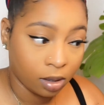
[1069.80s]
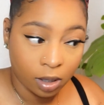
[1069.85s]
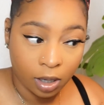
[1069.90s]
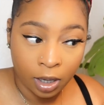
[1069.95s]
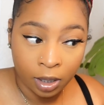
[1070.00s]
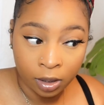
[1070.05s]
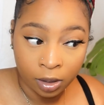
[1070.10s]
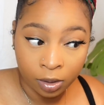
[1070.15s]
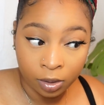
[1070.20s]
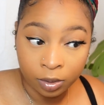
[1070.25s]

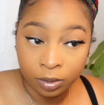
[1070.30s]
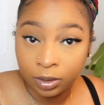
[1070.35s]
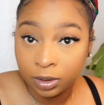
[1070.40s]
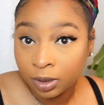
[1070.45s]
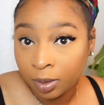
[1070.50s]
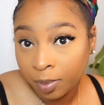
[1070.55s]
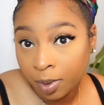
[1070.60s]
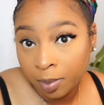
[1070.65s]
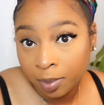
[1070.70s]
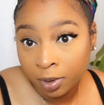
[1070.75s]
I know
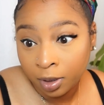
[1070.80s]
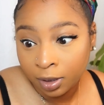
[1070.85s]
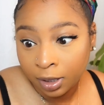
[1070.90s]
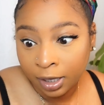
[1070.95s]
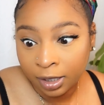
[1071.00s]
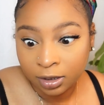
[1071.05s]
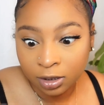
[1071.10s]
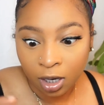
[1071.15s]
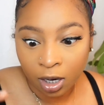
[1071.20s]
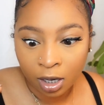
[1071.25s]
some people don't
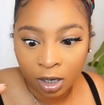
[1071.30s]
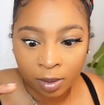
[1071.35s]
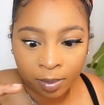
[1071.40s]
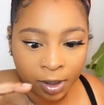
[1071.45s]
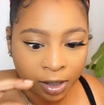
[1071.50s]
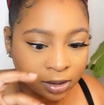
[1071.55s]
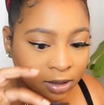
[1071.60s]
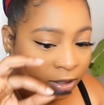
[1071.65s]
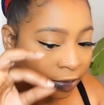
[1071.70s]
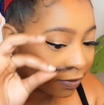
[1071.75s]
like talking
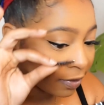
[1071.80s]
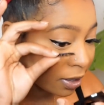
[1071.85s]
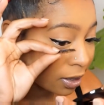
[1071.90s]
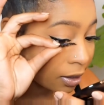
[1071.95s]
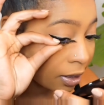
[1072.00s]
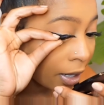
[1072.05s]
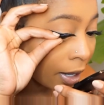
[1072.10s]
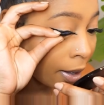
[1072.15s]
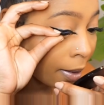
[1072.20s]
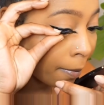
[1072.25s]
about stuff
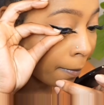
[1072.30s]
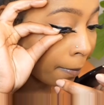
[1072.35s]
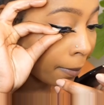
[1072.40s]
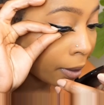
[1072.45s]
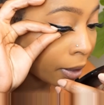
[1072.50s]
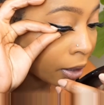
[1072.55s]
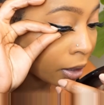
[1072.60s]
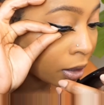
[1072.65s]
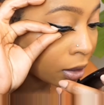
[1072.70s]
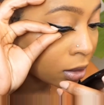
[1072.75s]
like that,
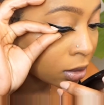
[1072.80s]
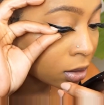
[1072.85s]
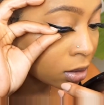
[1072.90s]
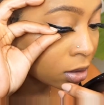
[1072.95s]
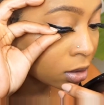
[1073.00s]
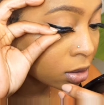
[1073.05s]
but